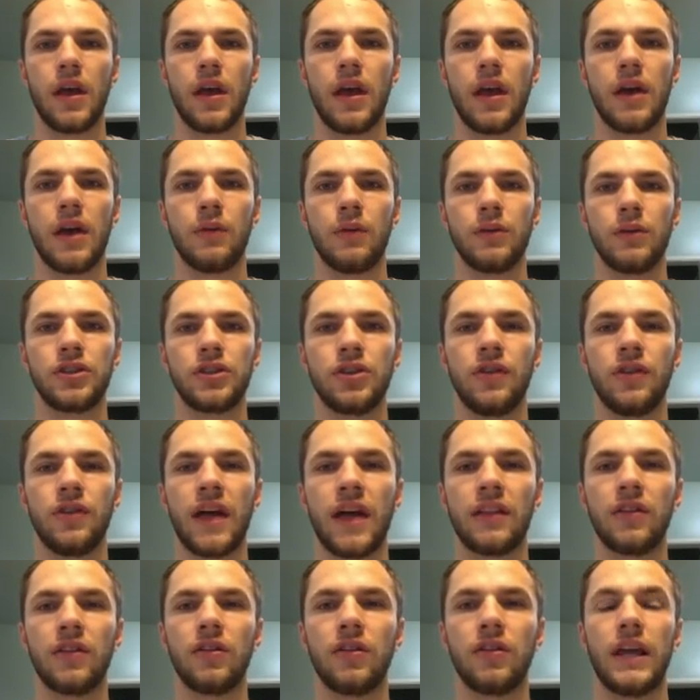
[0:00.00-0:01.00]
And we showed
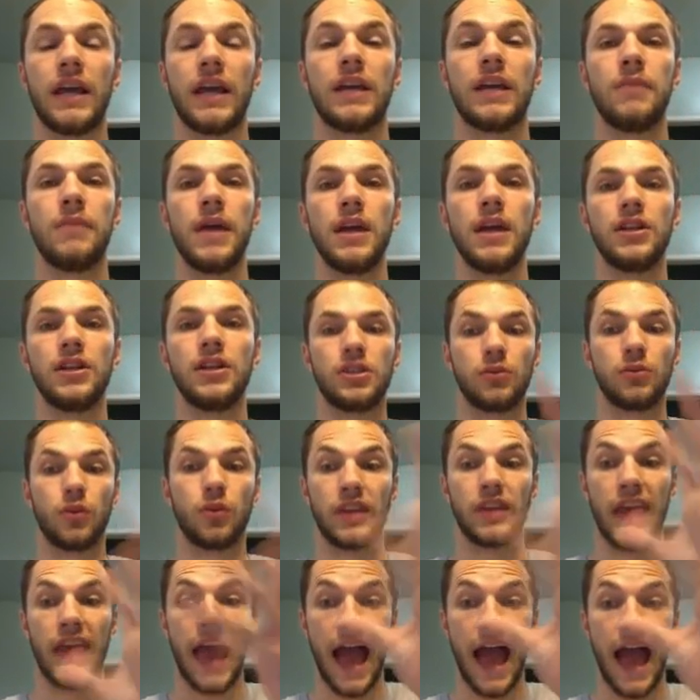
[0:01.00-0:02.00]
that little animation where
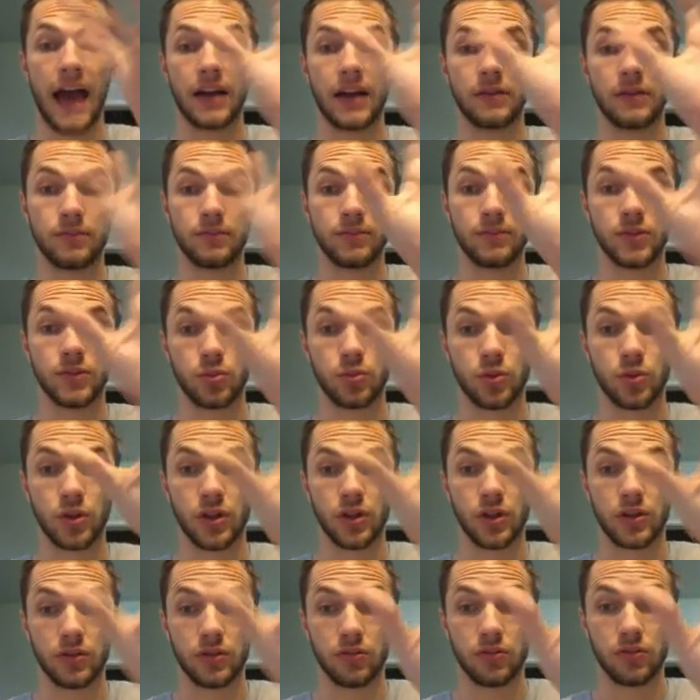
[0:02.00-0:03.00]
the atoms
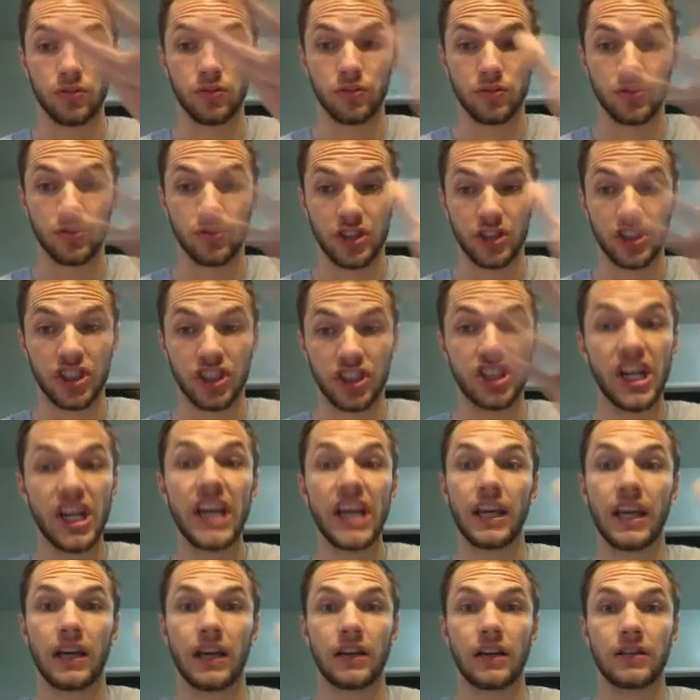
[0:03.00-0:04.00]
were just
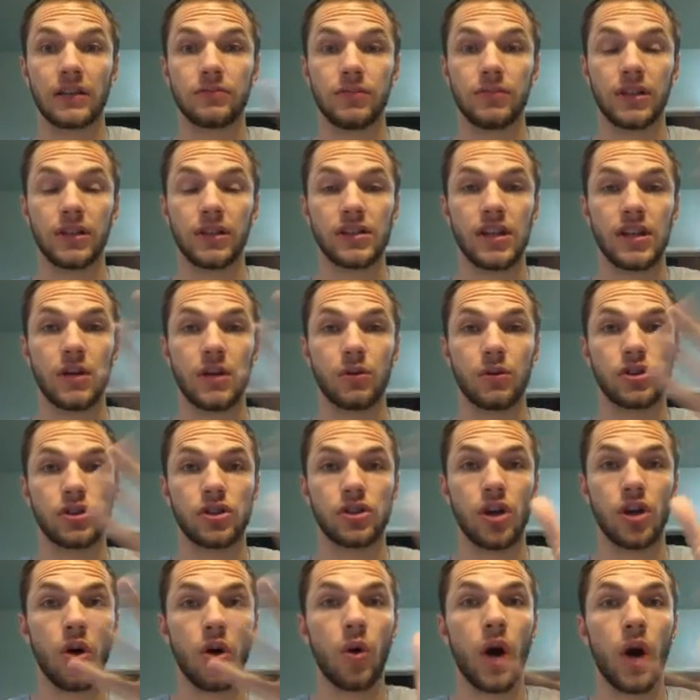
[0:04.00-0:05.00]
shaking because they were
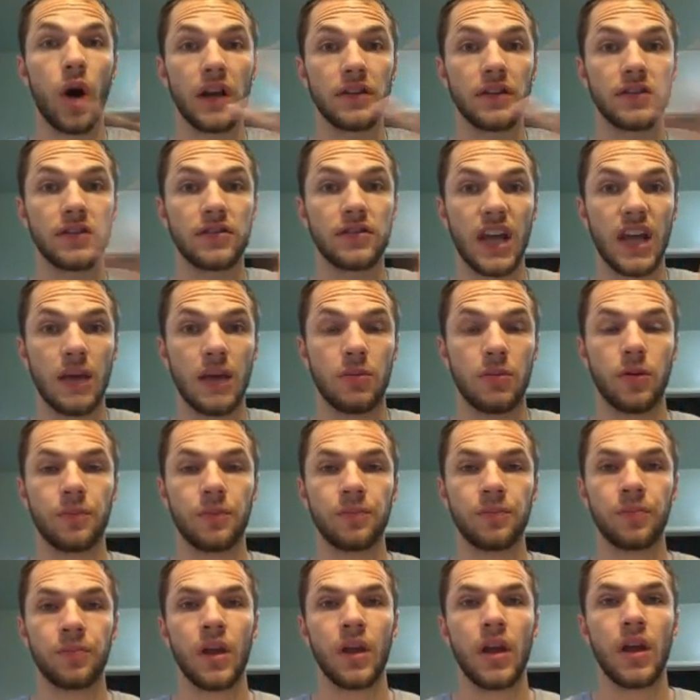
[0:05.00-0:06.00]
so unstable.
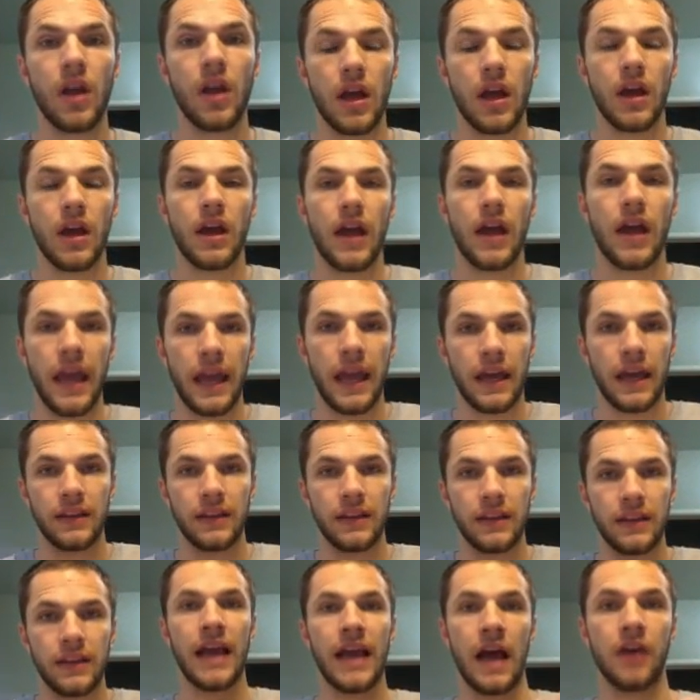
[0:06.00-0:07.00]
And
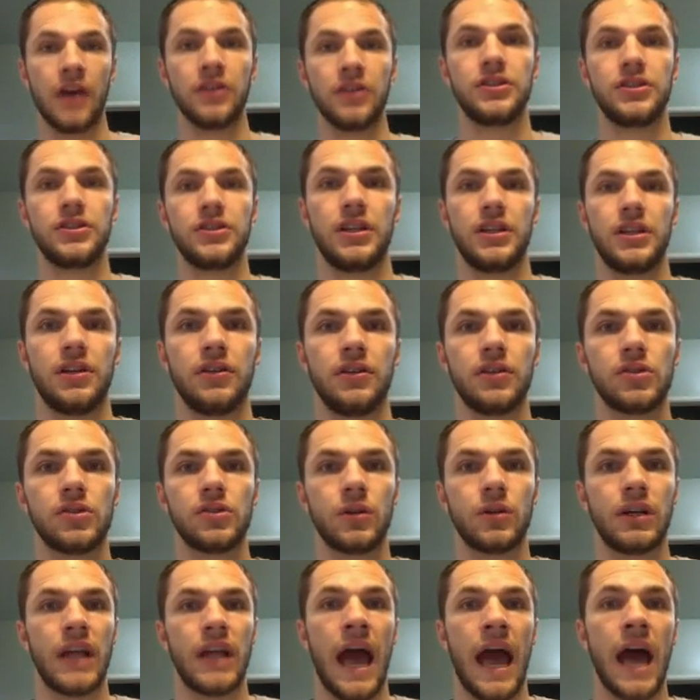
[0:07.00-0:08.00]
the analogy here is
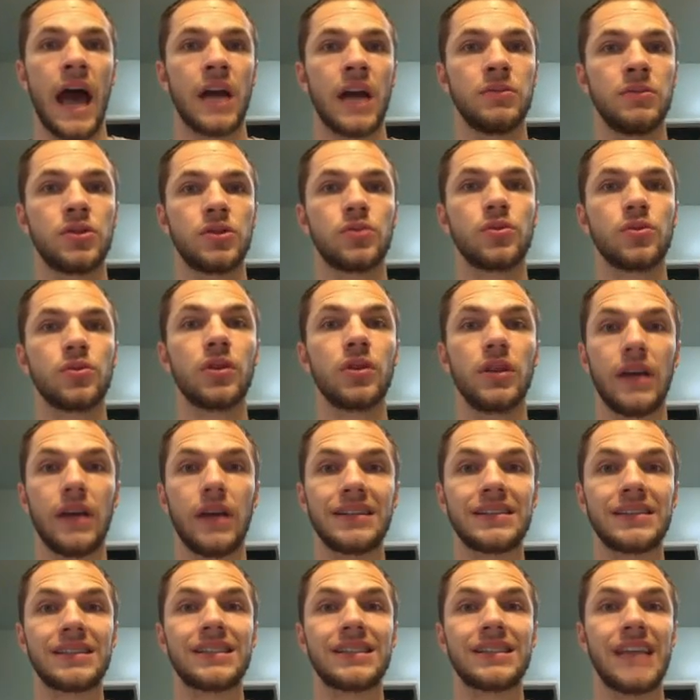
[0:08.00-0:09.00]
when an atom is really
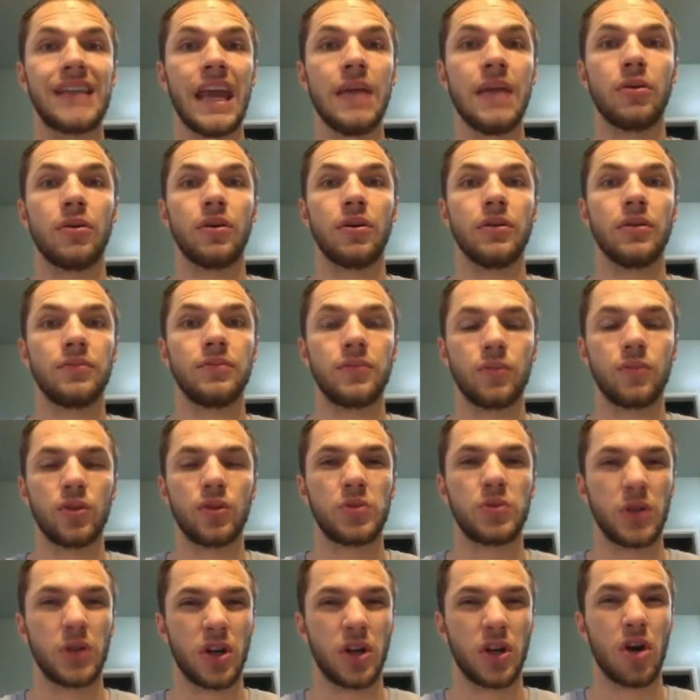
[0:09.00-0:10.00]
unstable,
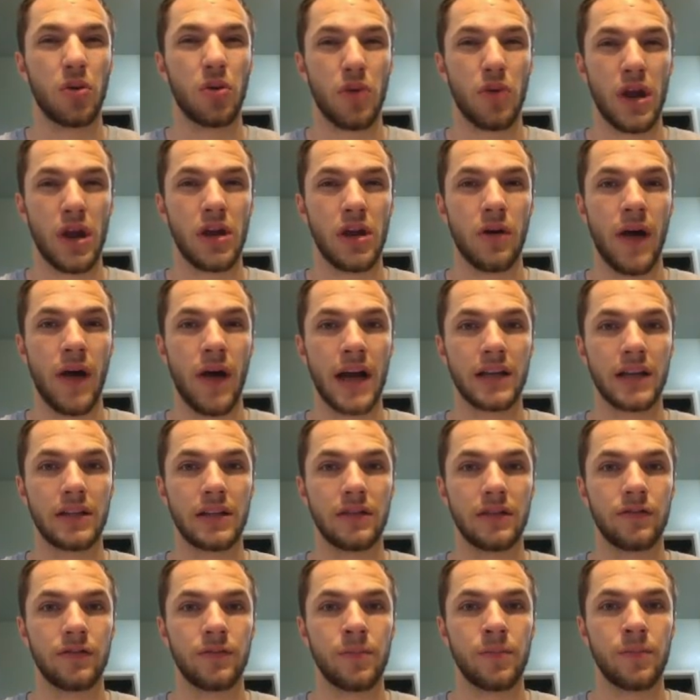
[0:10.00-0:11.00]
which we call
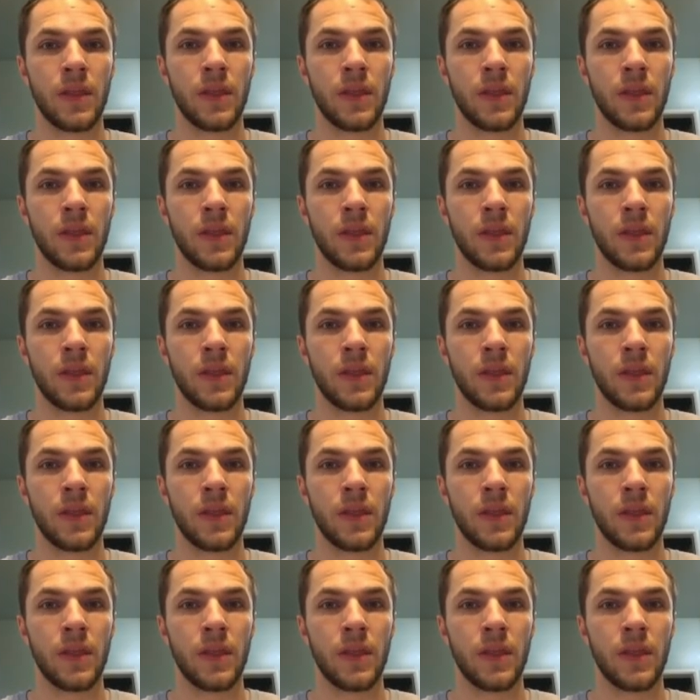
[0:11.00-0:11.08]
radioactive,